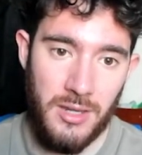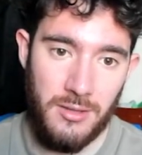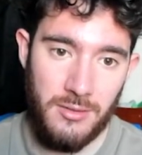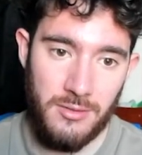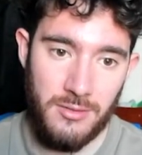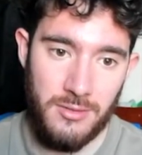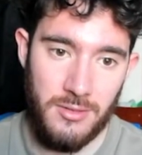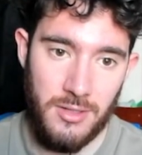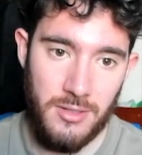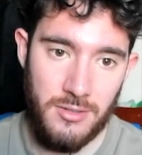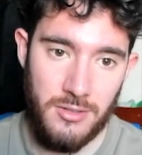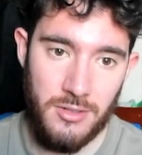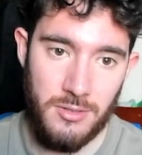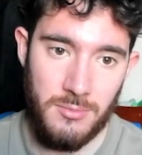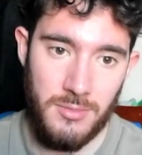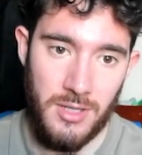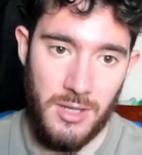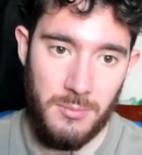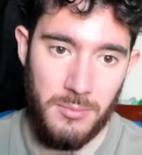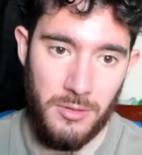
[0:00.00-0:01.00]
is it
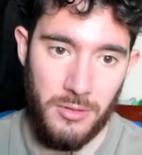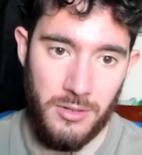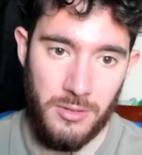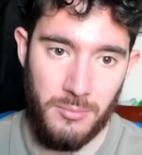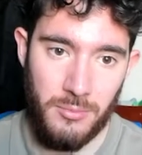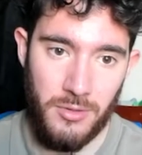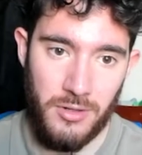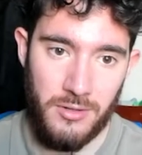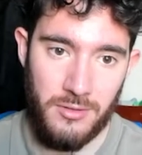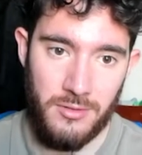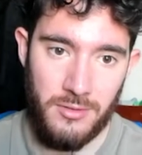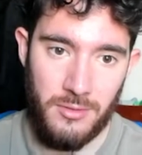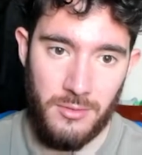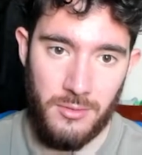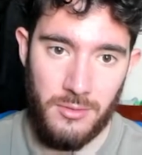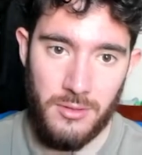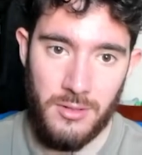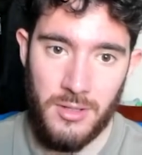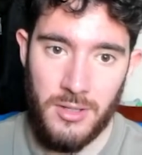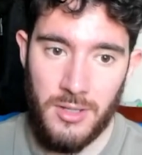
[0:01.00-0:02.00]
should be uploading pretty
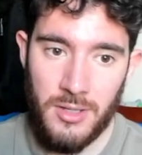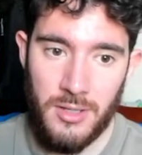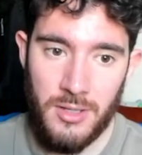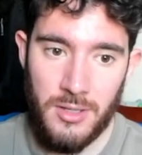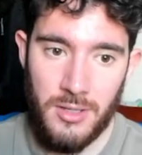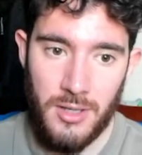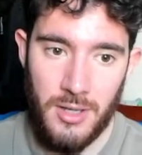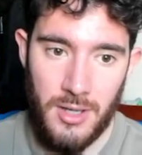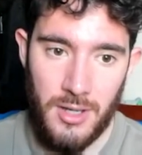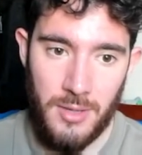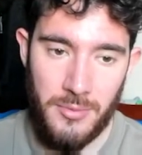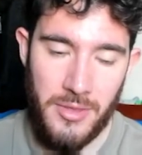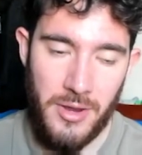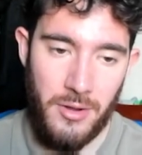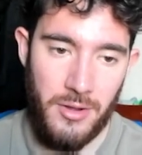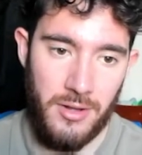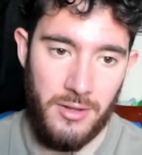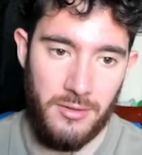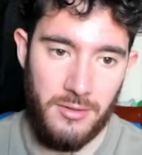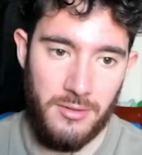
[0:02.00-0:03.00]
soon. Uh,
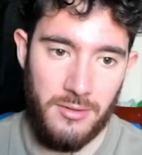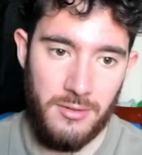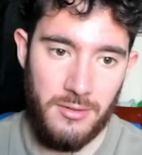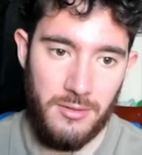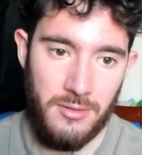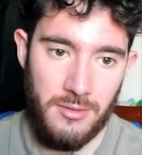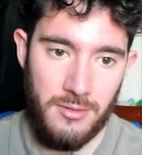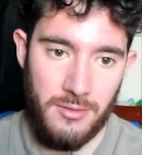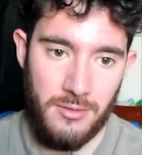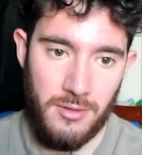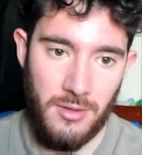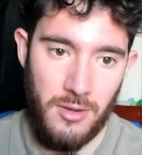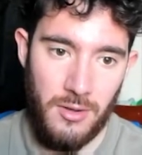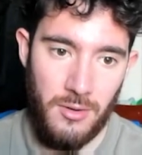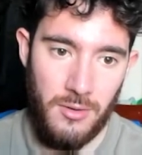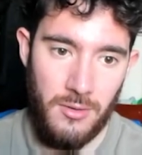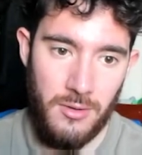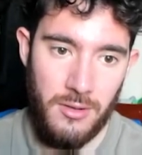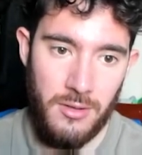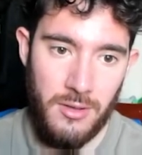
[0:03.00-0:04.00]
there it is.
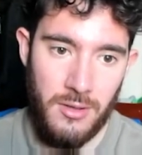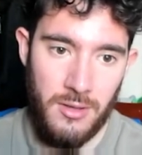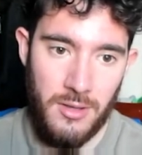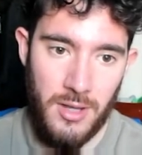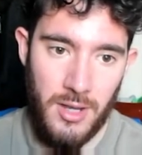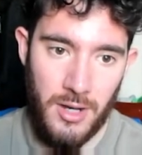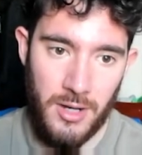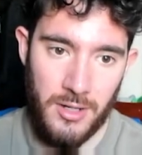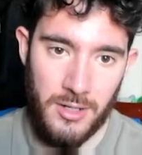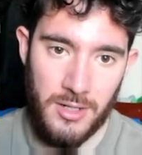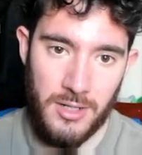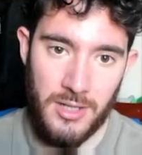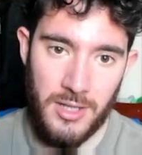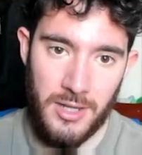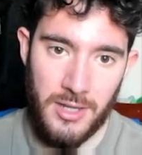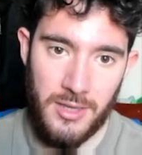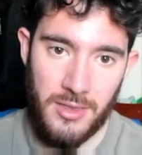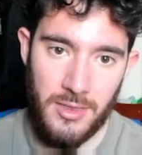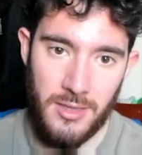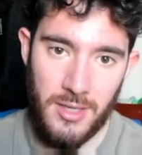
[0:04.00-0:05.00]
So I'm going to
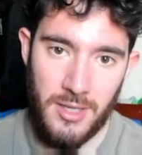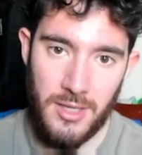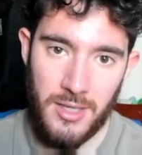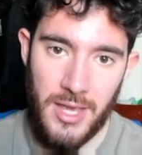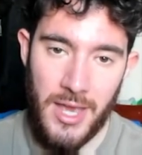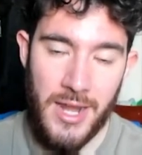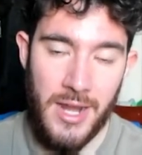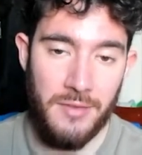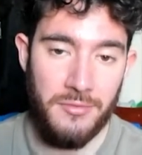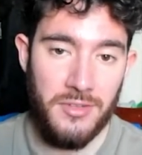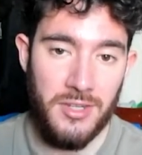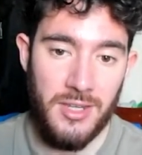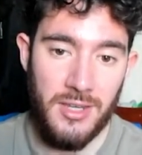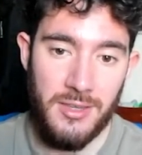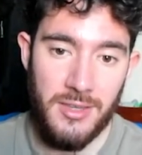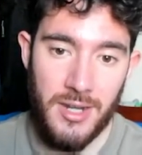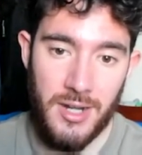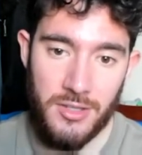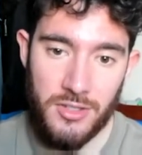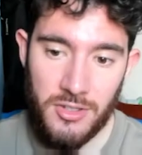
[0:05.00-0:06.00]
click the
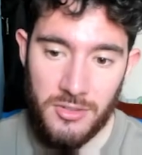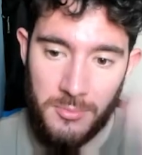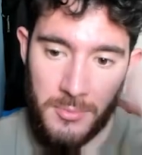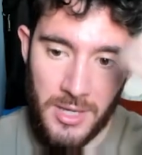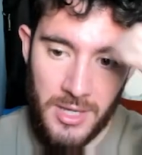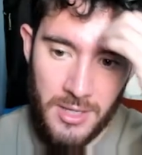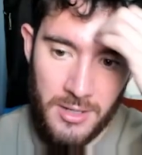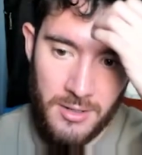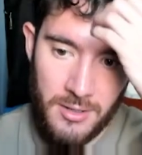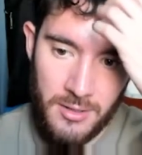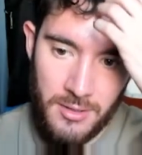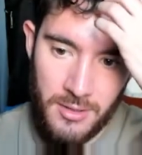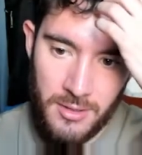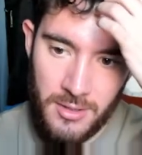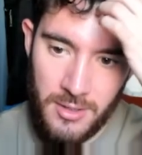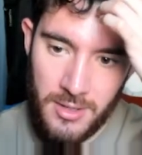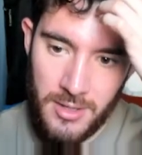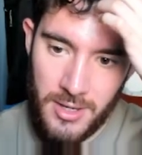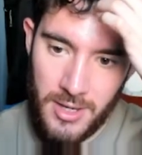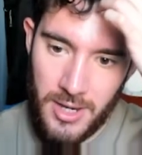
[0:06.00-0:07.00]
NFT that I just made
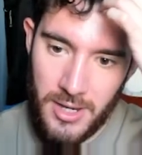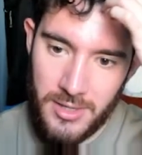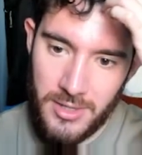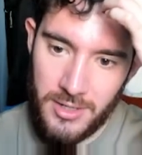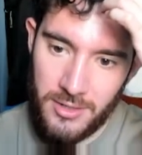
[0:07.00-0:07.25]
and then